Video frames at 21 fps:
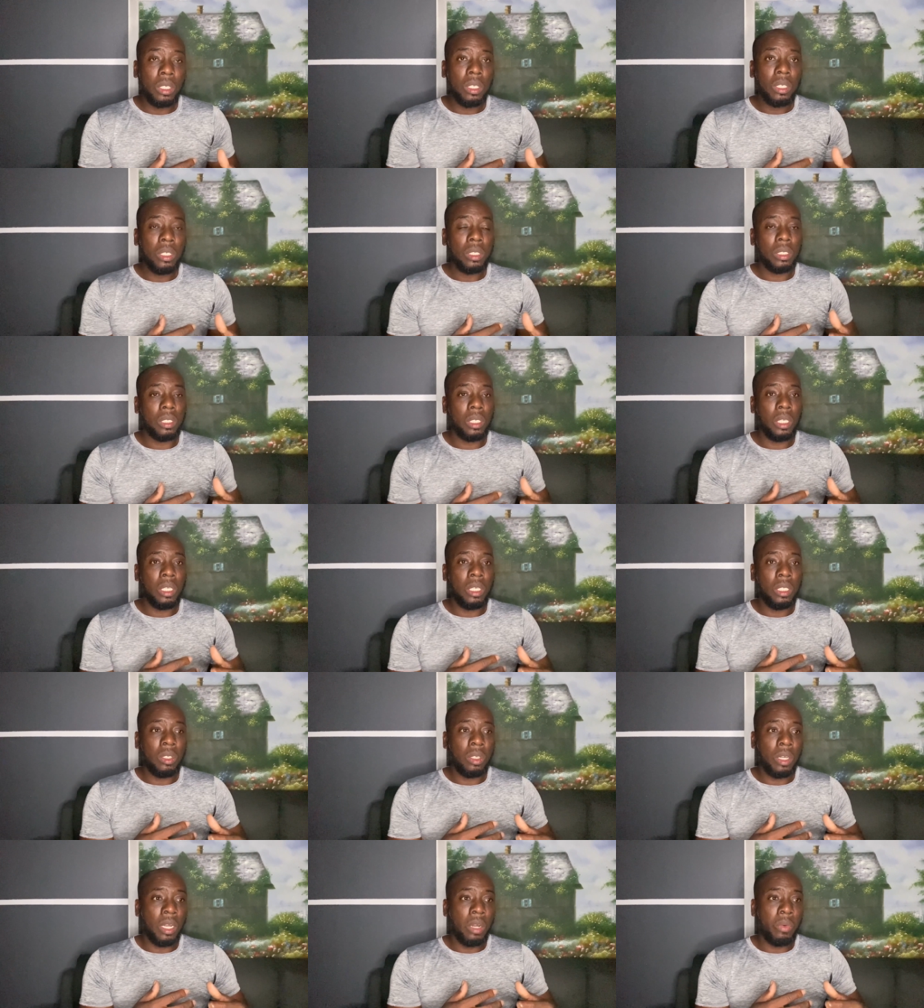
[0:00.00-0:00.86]
so you need
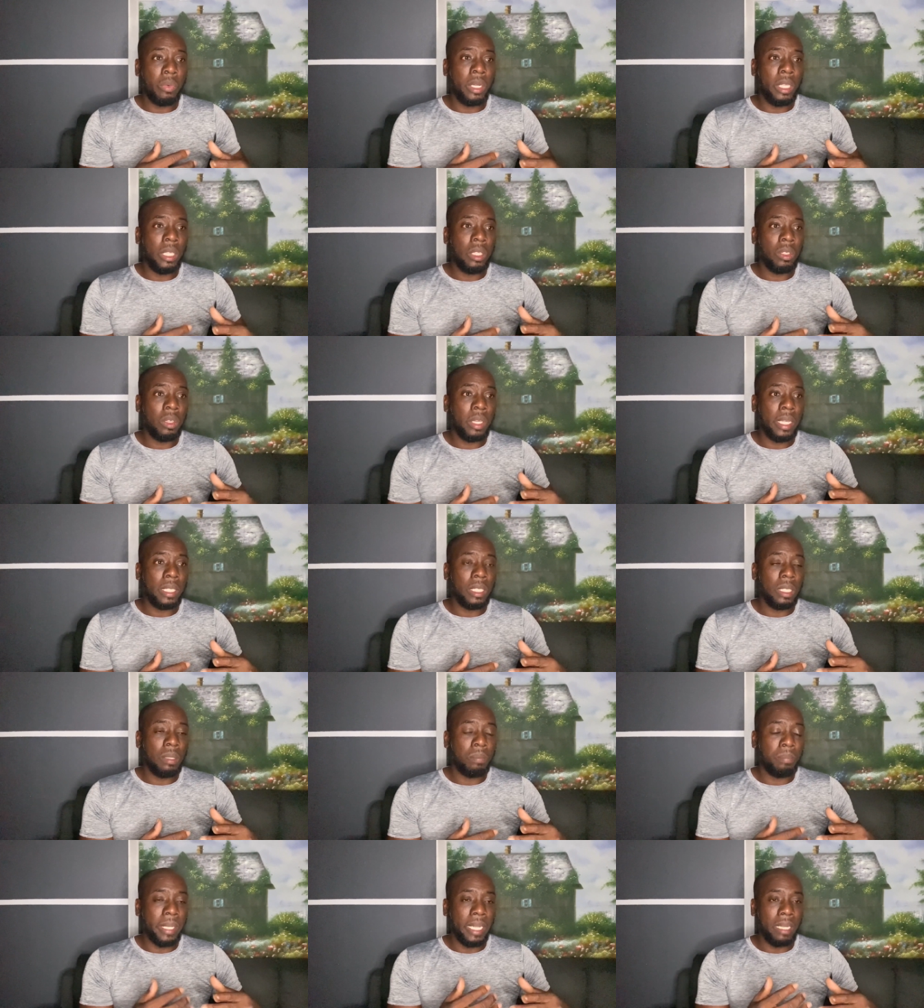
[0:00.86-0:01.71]
to uh, we need to get
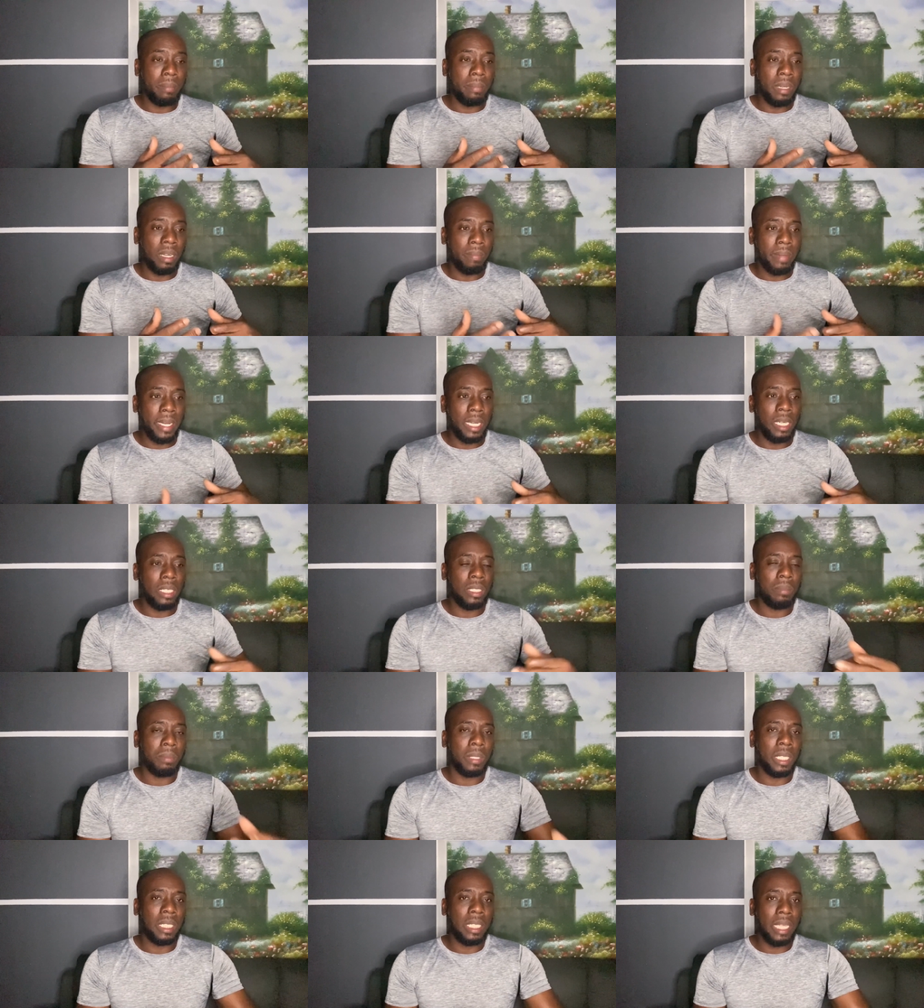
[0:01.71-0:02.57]
it paid back by this
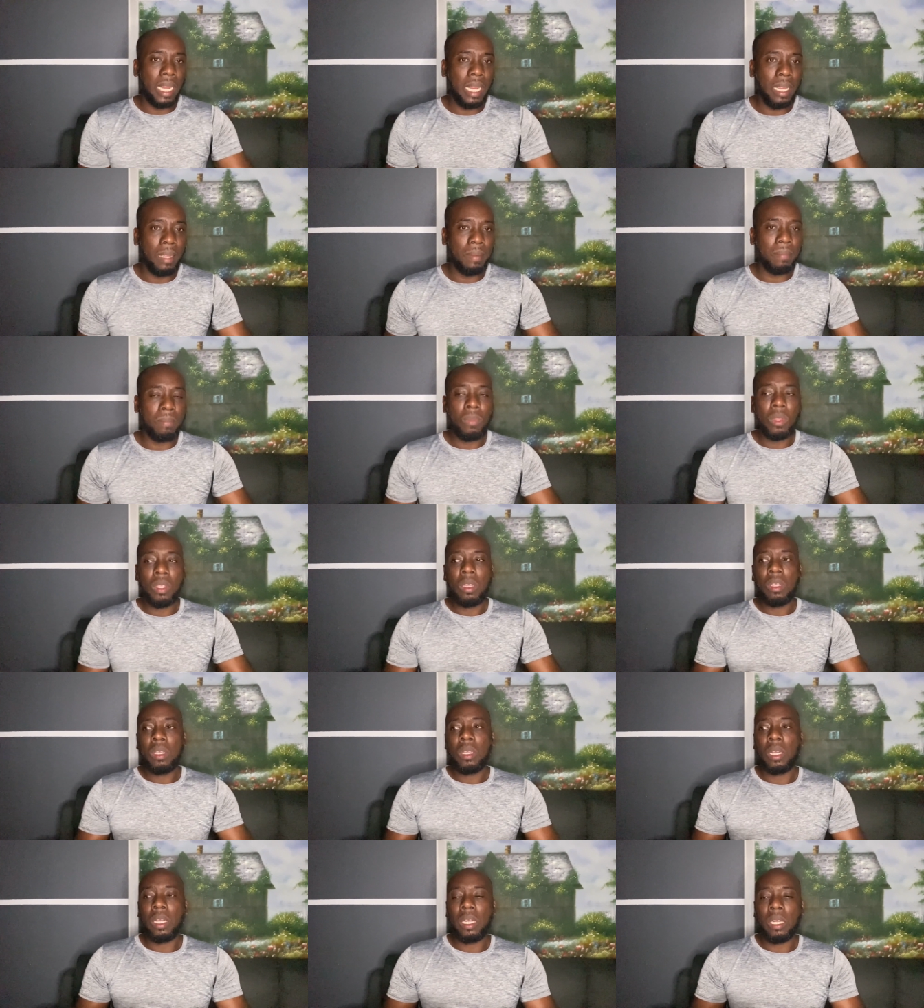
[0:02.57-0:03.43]
amount of time
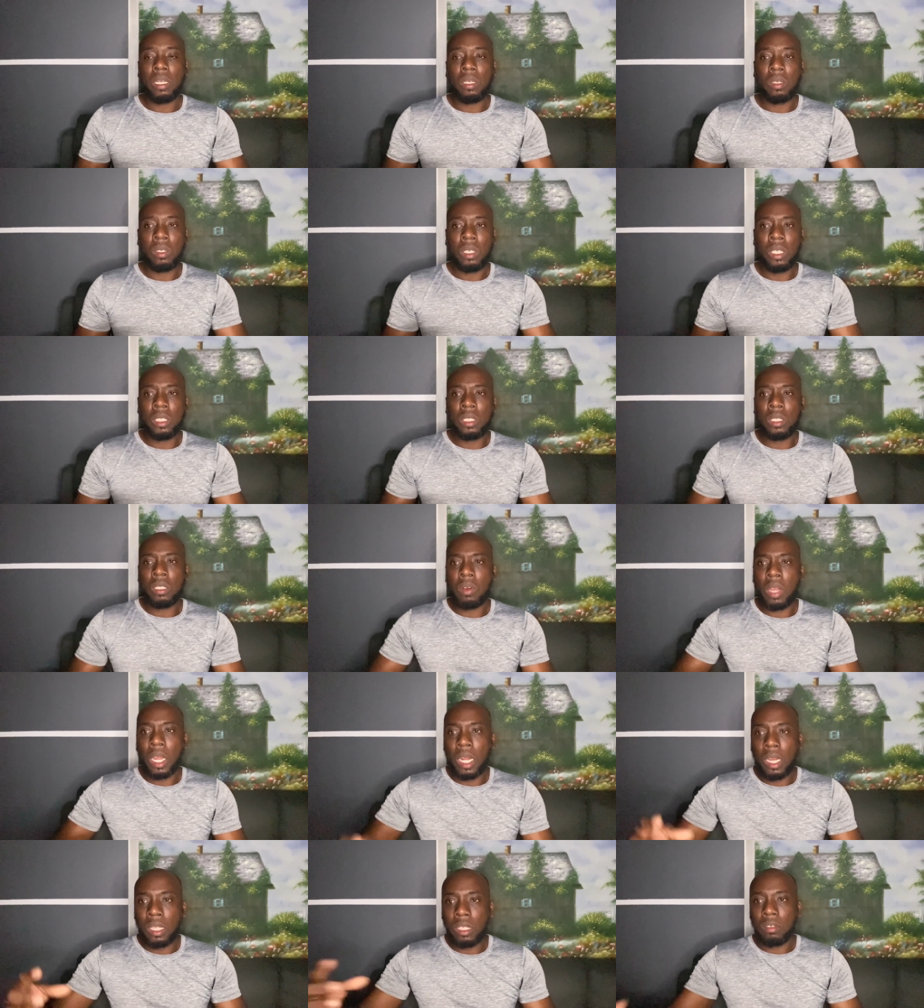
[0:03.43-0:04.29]
and this is our
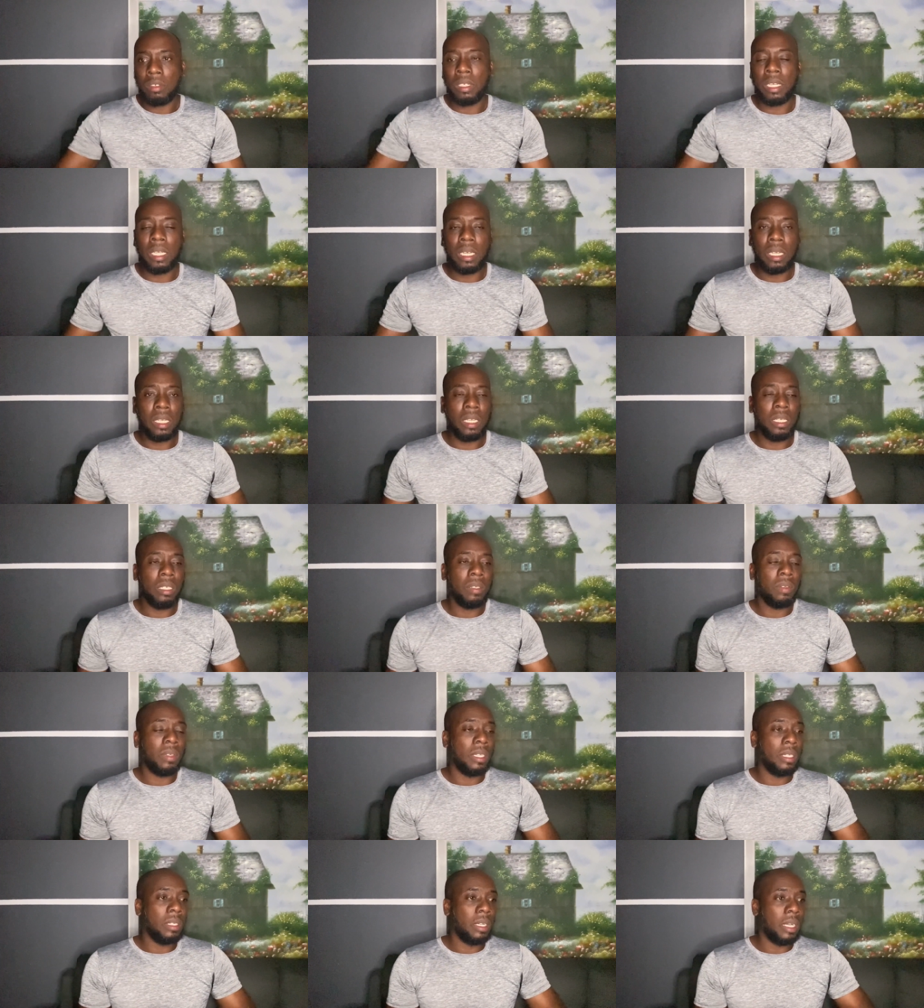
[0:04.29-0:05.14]
collateral and,
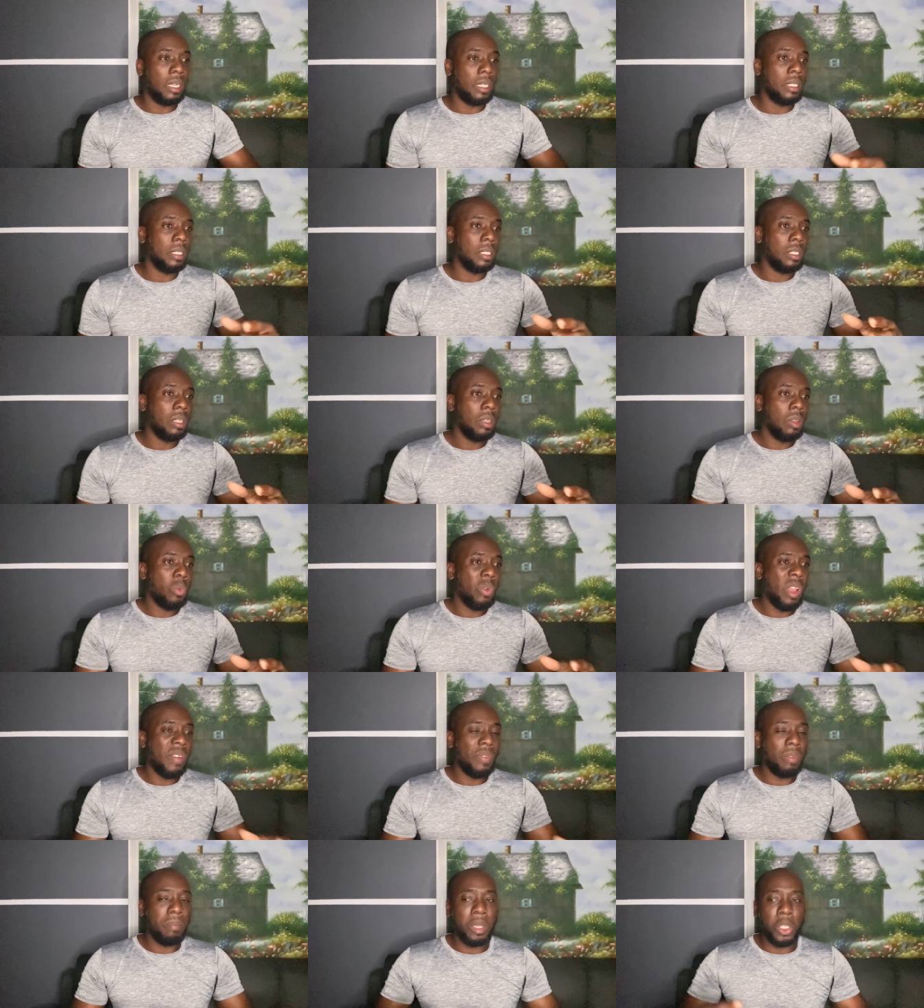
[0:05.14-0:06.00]
and, and we
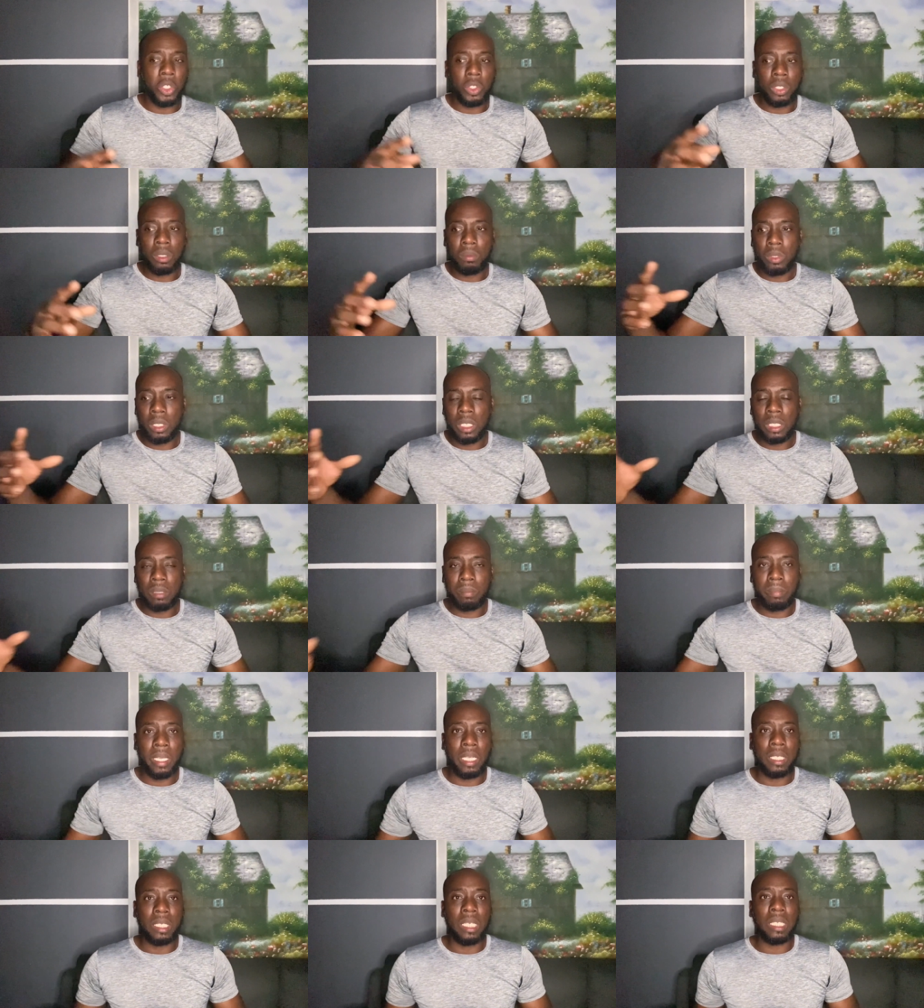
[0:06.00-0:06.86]
have to make sure the money is
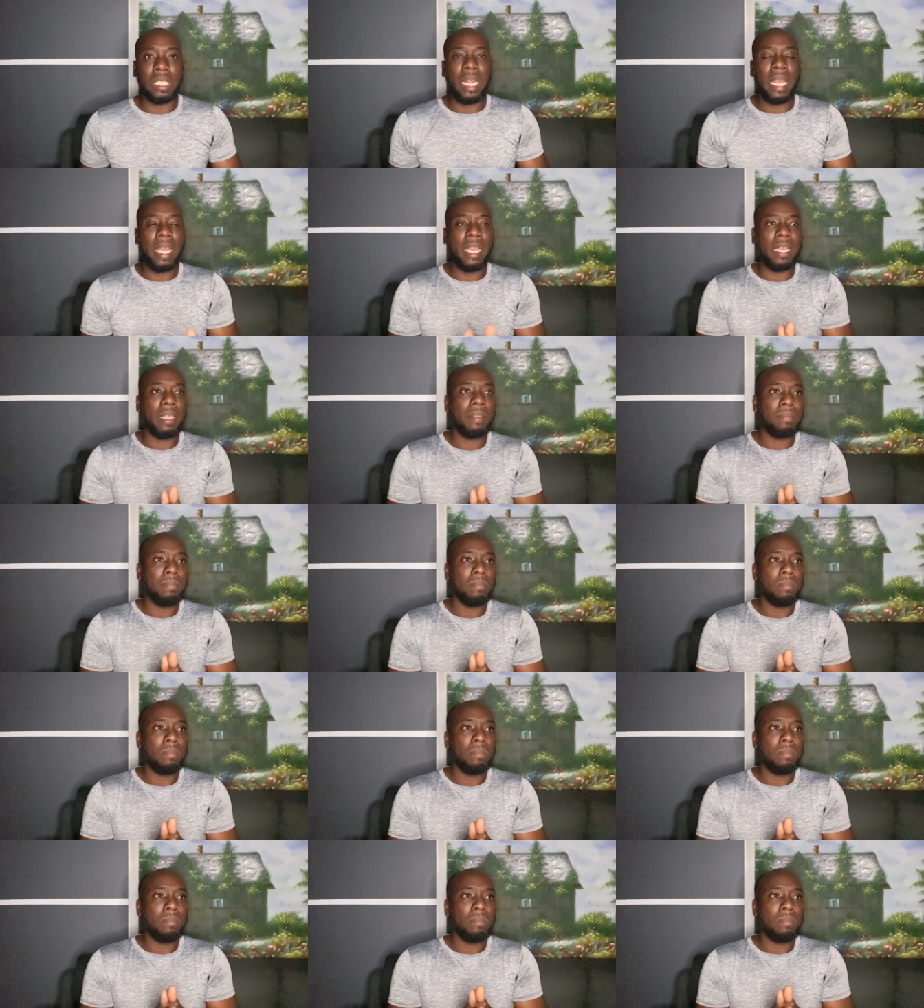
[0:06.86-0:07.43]
mixed. it's like